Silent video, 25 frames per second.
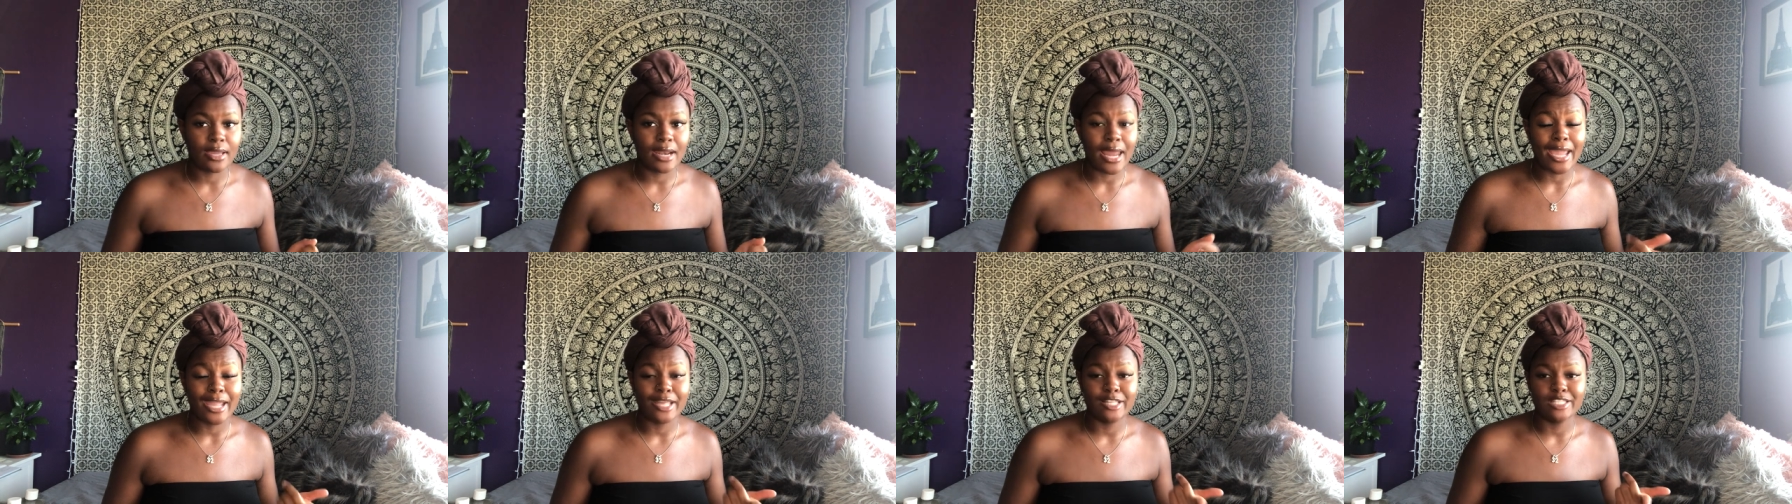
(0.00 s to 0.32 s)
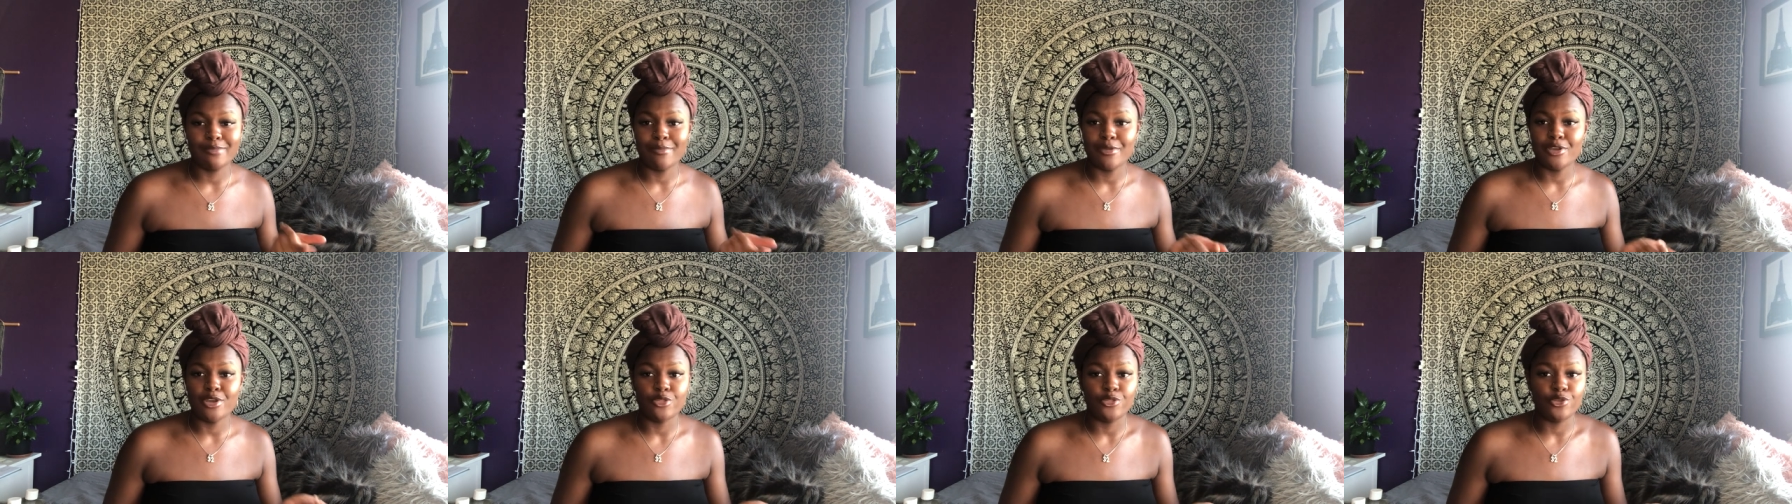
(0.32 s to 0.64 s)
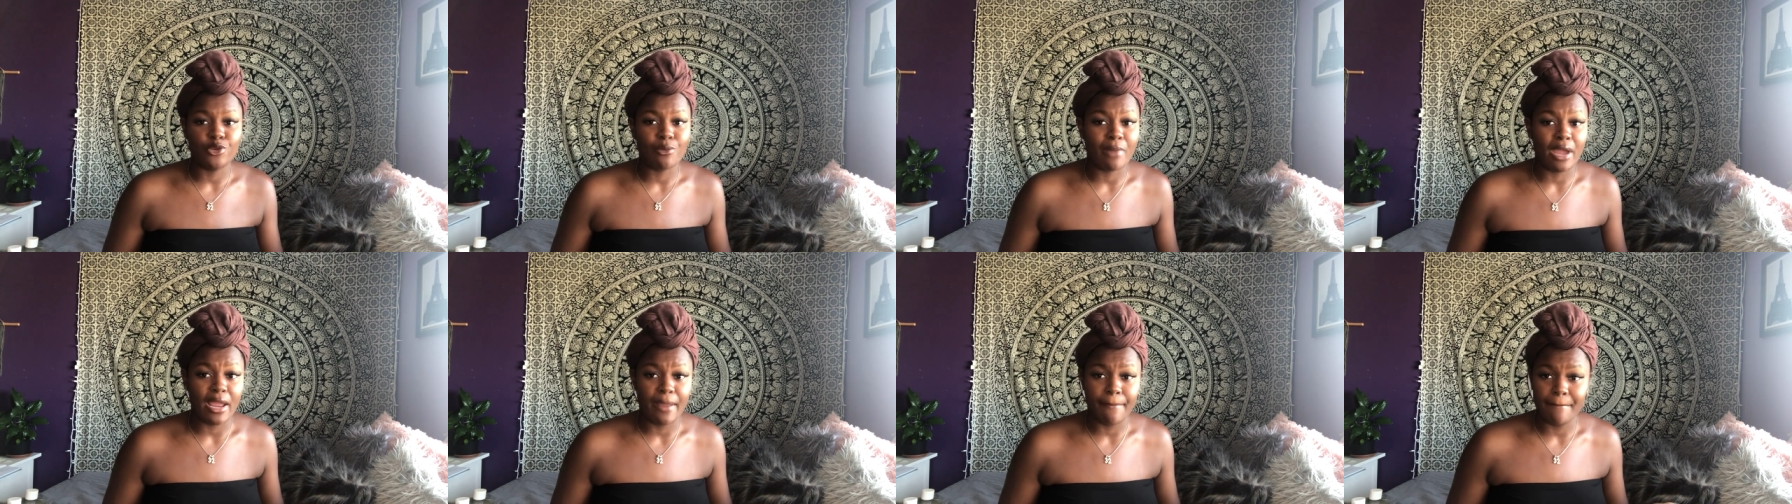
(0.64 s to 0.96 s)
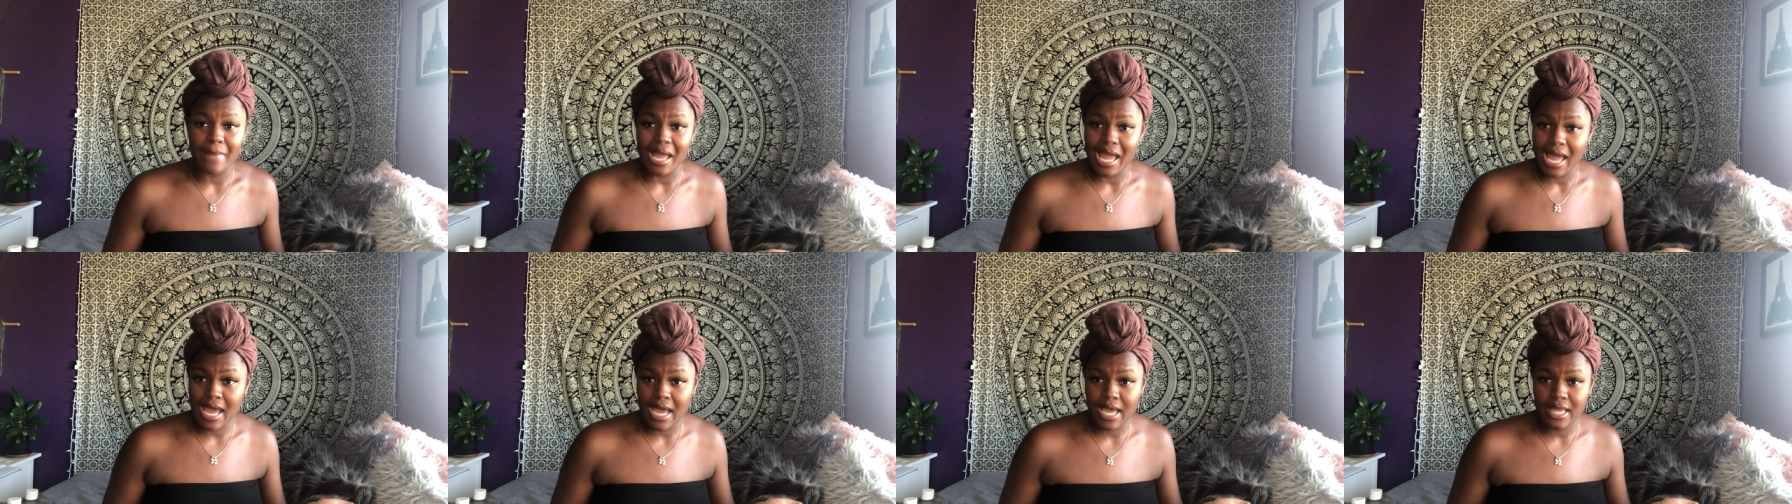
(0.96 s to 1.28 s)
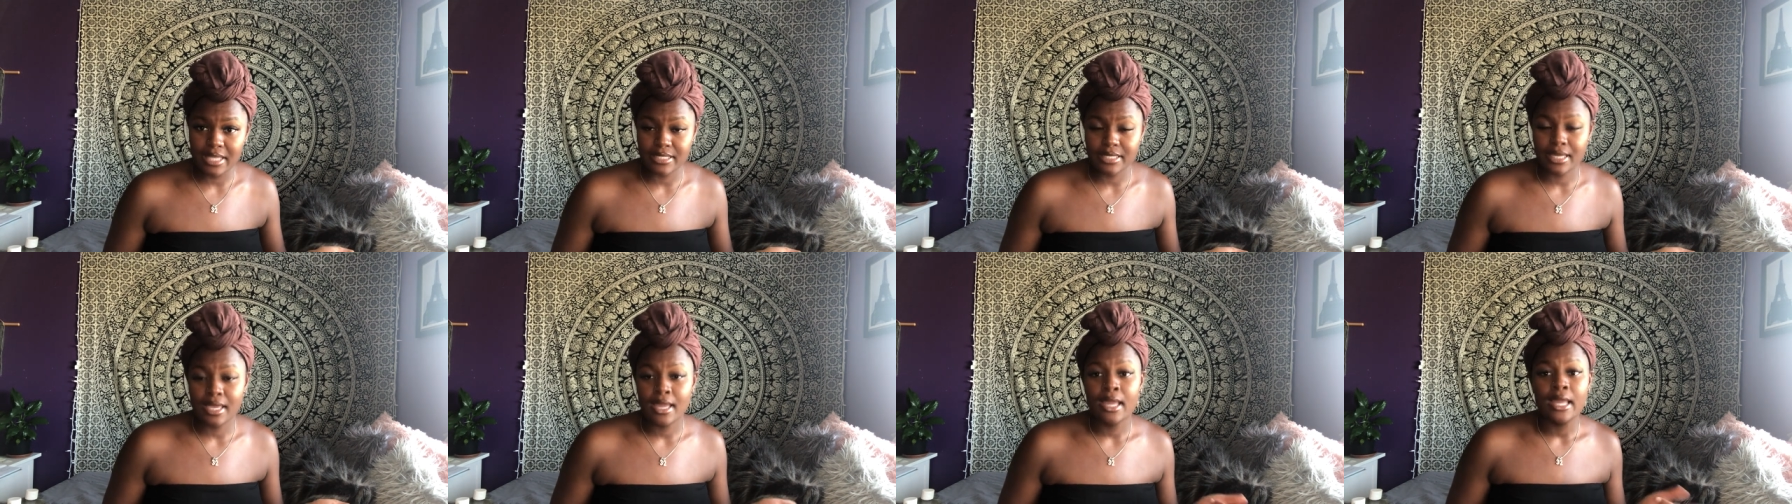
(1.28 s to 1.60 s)
I can smell you through my
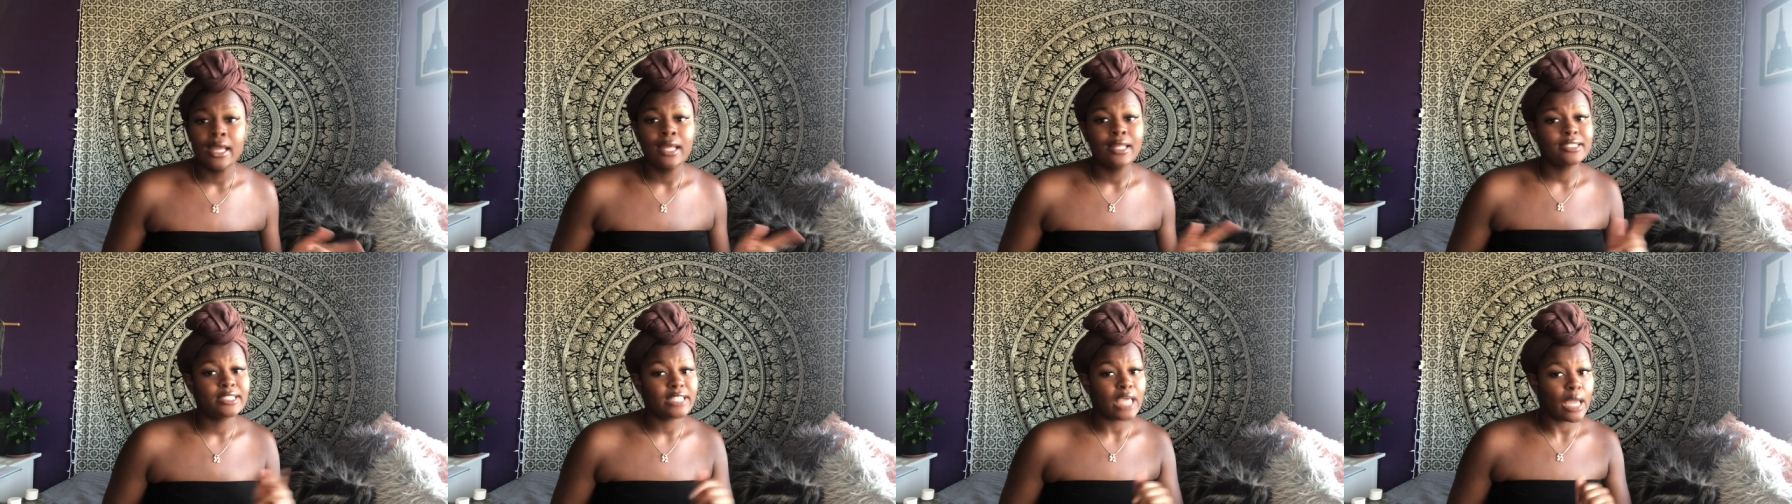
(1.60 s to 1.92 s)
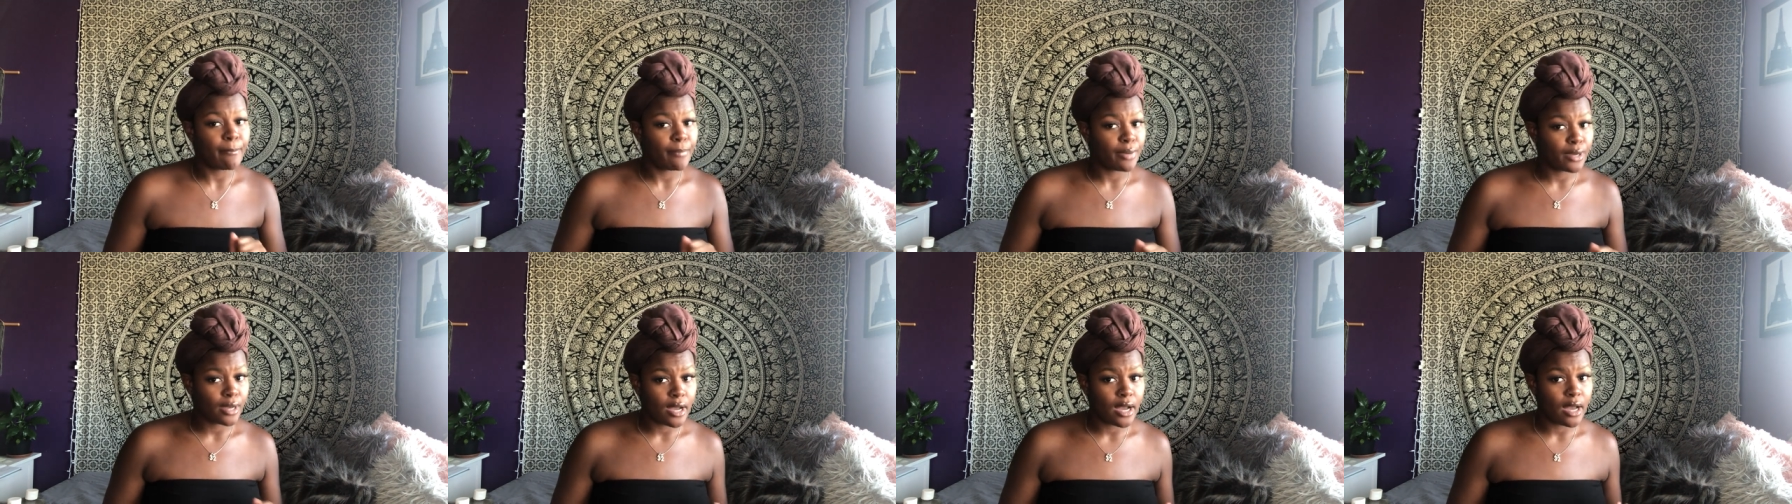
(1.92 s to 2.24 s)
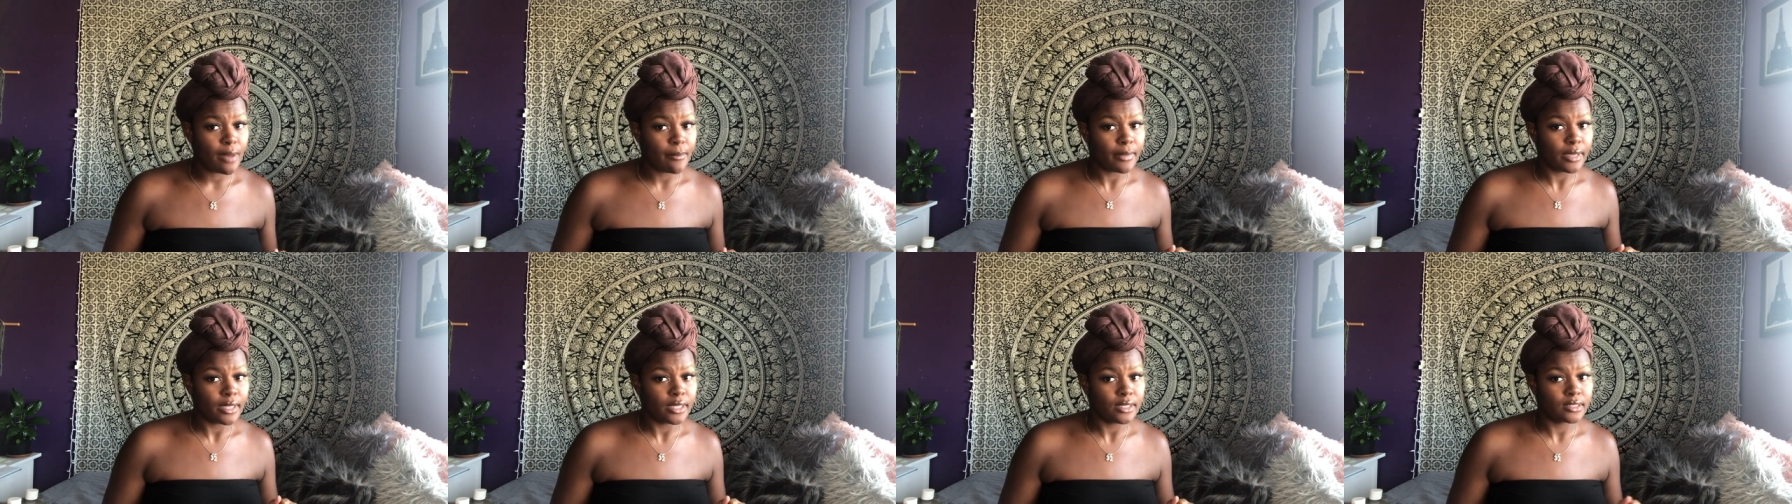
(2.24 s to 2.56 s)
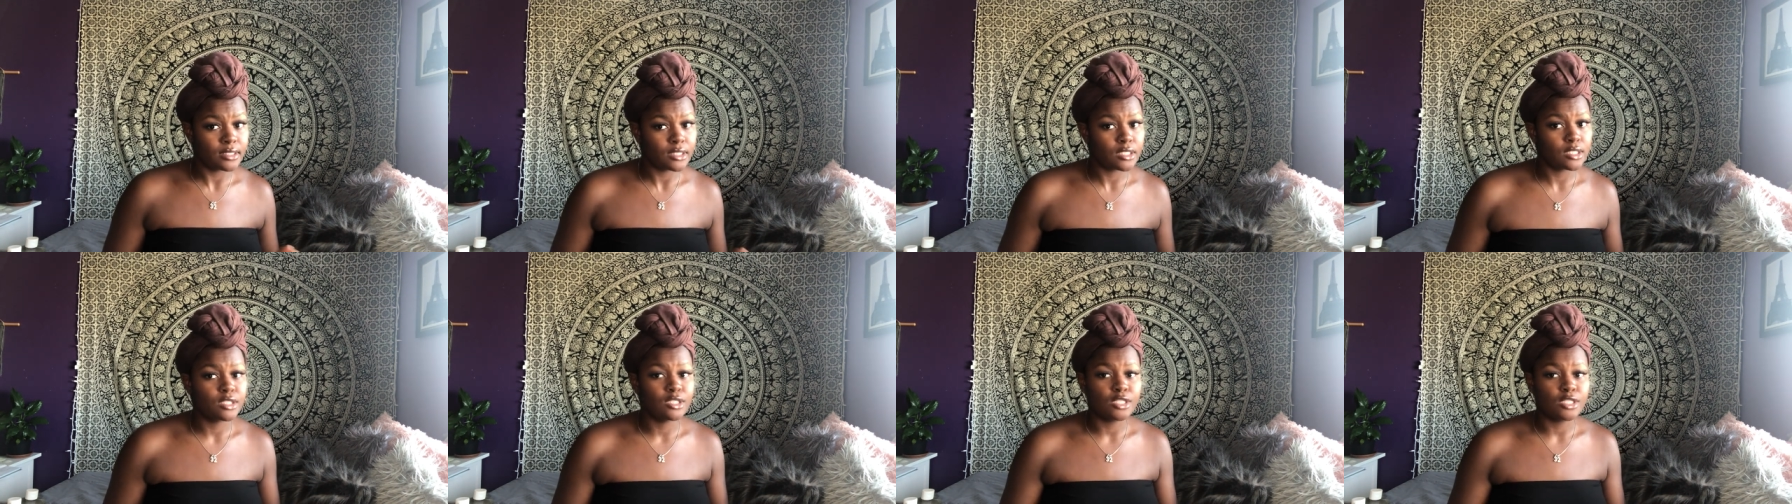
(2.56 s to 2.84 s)
mask type of comments.